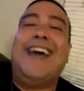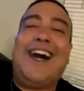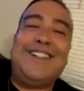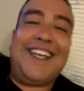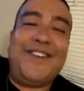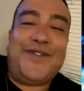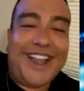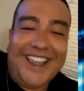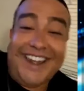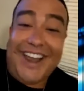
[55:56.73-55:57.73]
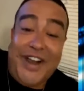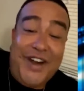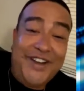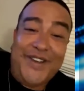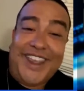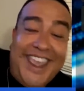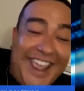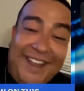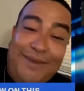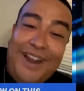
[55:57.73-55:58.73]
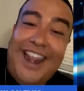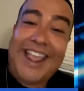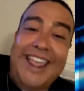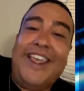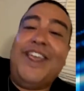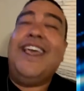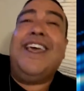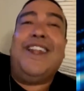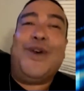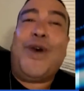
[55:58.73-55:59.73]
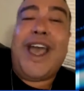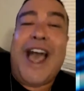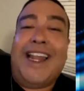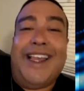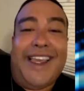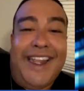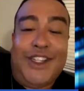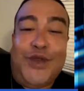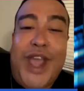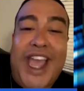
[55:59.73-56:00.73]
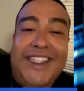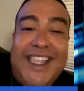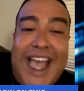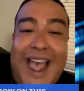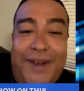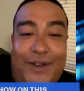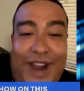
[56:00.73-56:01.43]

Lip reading: I was like, fuck it, though. I don't even care, bro. Like the way I look at it, you had time to